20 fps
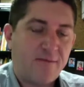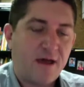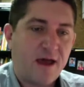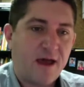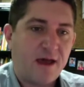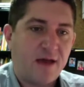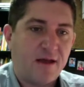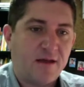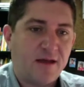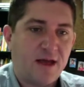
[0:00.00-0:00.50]

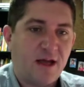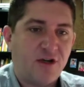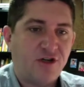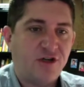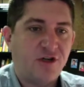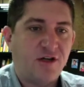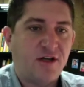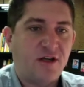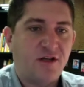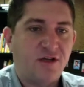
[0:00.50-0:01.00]
paying
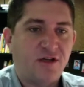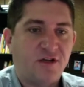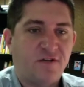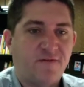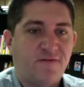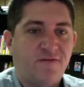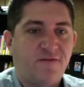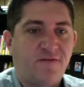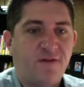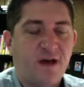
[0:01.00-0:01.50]
attention and
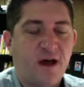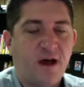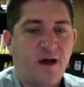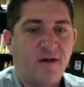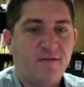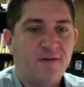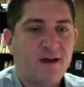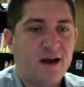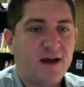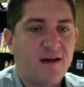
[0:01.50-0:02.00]
just
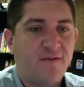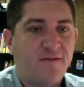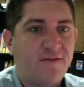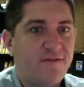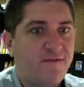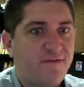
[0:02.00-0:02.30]
kind of